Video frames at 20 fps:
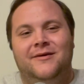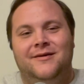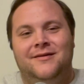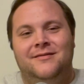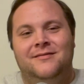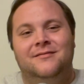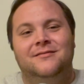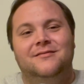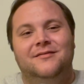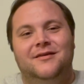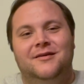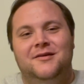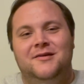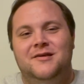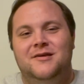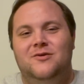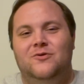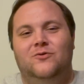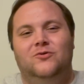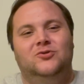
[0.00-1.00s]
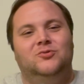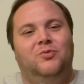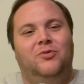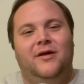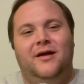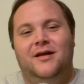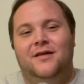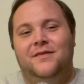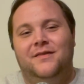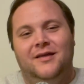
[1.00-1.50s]
had a huge
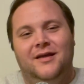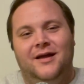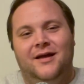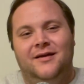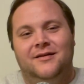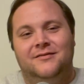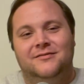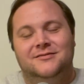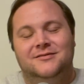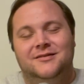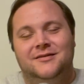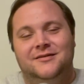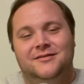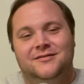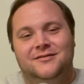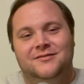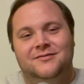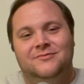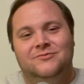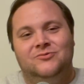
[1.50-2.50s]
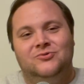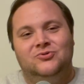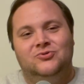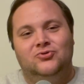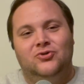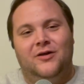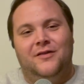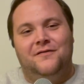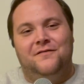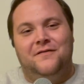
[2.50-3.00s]
play at the end to
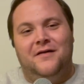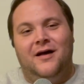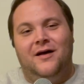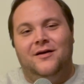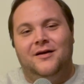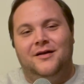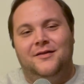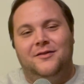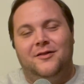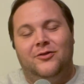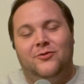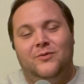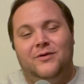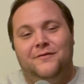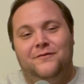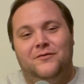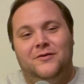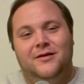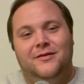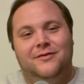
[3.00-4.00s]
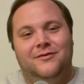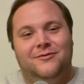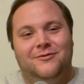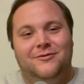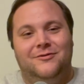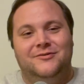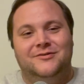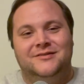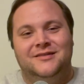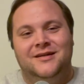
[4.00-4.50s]
draw the foul, get the 3 free
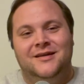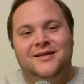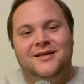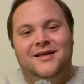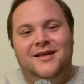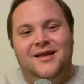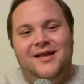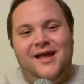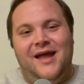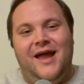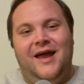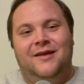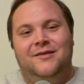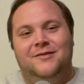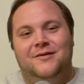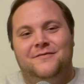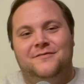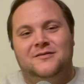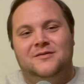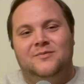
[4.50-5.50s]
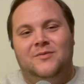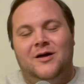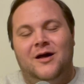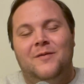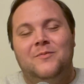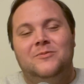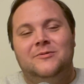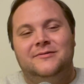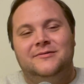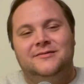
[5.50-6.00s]
throws, and lift him
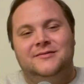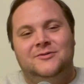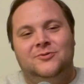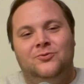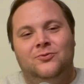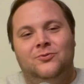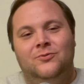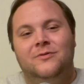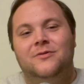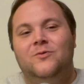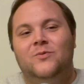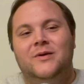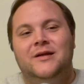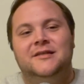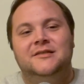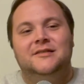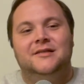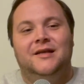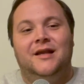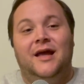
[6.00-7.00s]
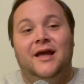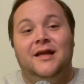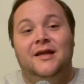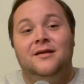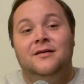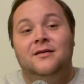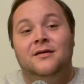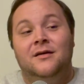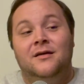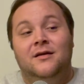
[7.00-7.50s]
up to the win
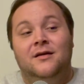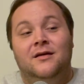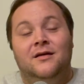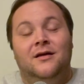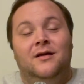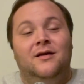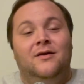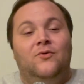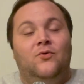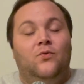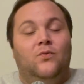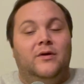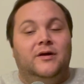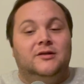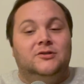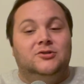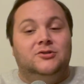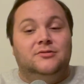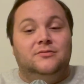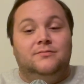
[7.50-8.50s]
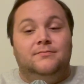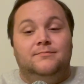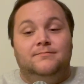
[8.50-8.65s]
tonight, which,